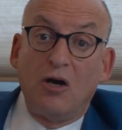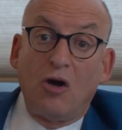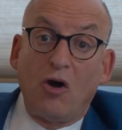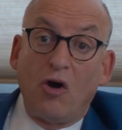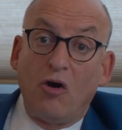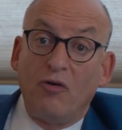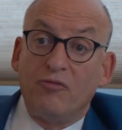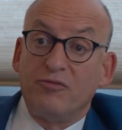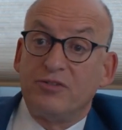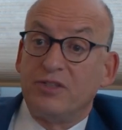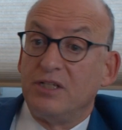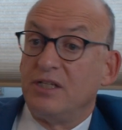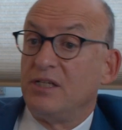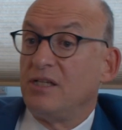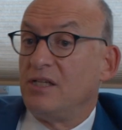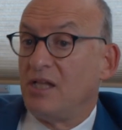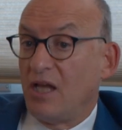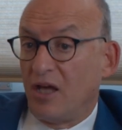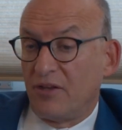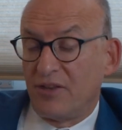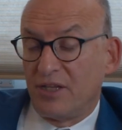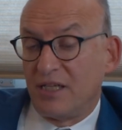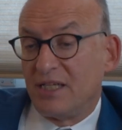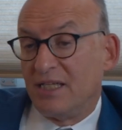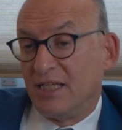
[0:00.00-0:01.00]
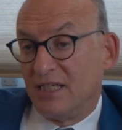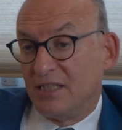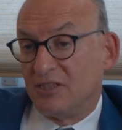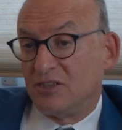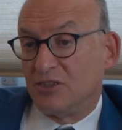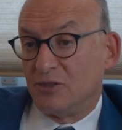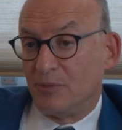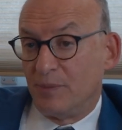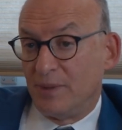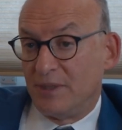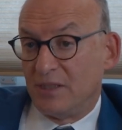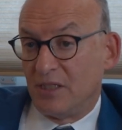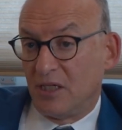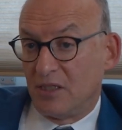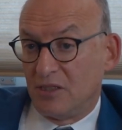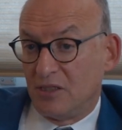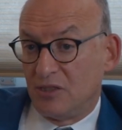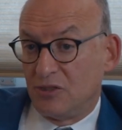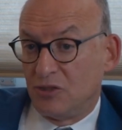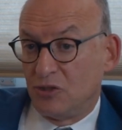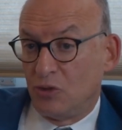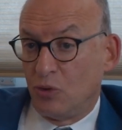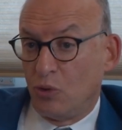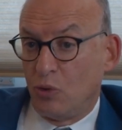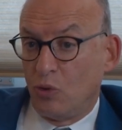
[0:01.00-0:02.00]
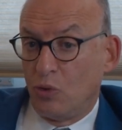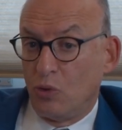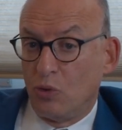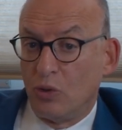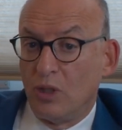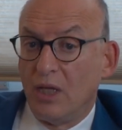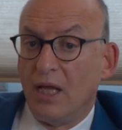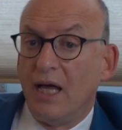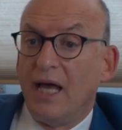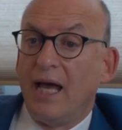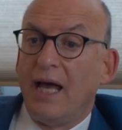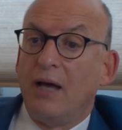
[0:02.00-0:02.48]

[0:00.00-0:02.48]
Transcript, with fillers: often nothing needs to be done at all,